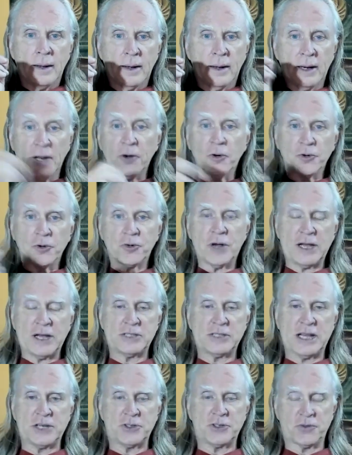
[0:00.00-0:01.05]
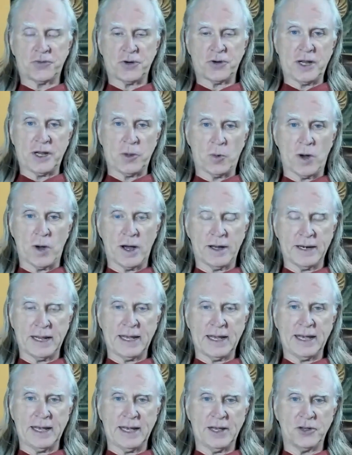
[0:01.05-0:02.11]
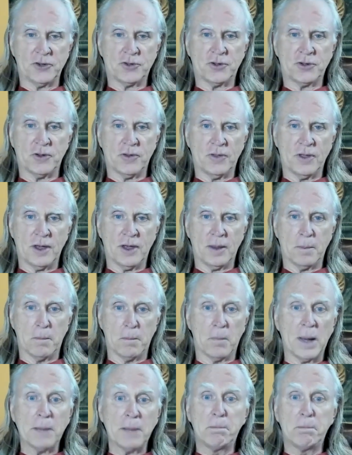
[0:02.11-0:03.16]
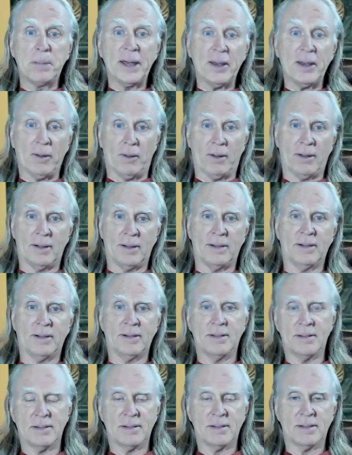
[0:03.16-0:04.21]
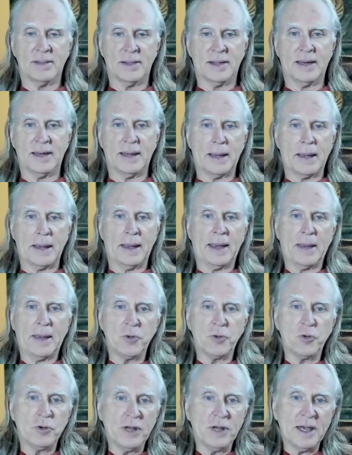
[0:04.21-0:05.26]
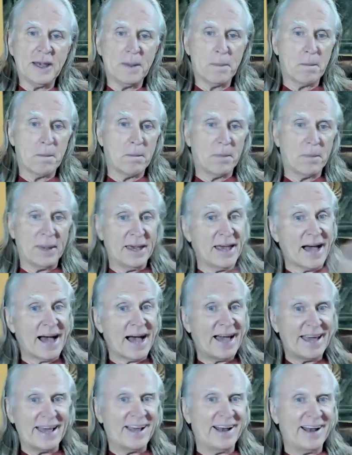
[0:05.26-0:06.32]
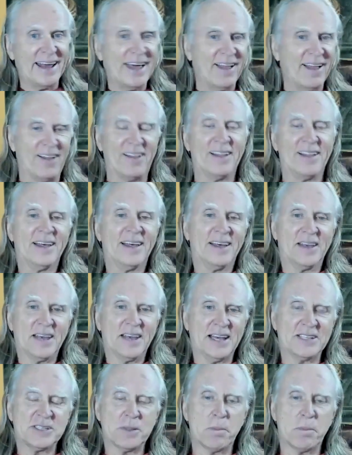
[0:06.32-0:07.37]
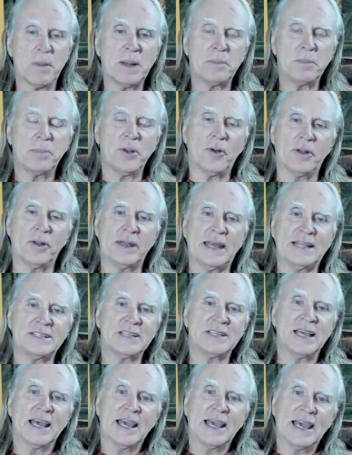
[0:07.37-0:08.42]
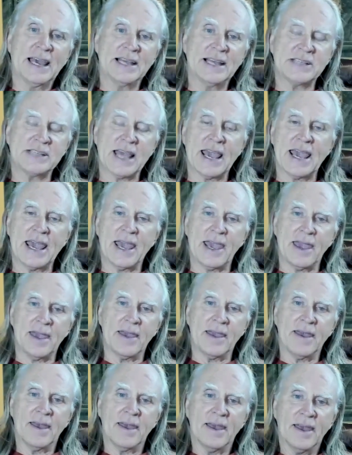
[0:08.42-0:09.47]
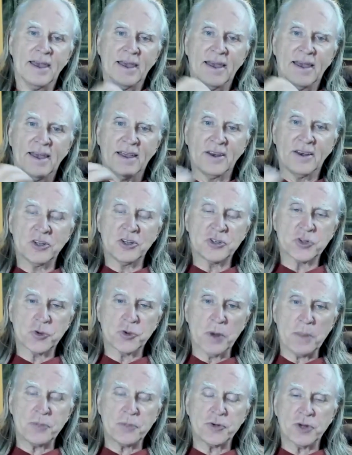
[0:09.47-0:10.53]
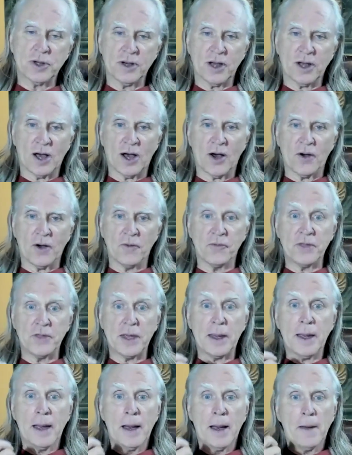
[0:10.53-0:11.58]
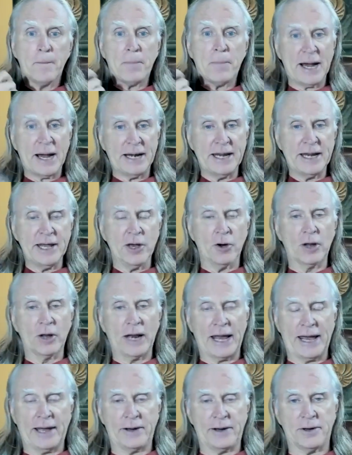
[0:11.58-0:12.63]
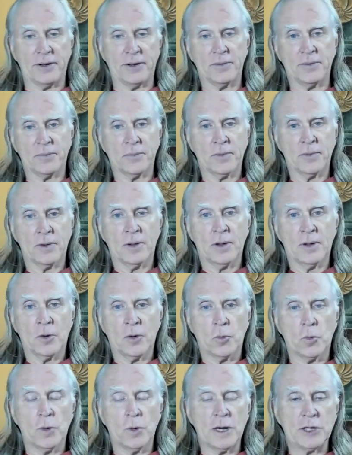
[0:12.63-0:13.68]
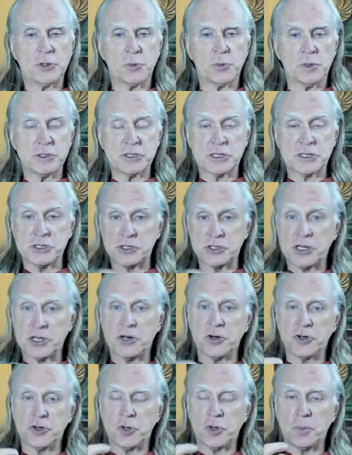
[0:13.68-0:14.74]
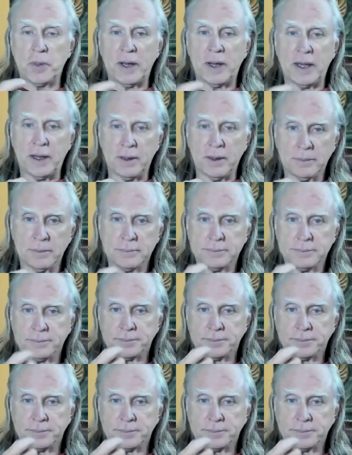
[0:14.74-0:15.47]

literal translation for Niwan is the mud pill, M U D P I L L. It's a mud pill, and it, it's a description of the pineal gland, which was considered to be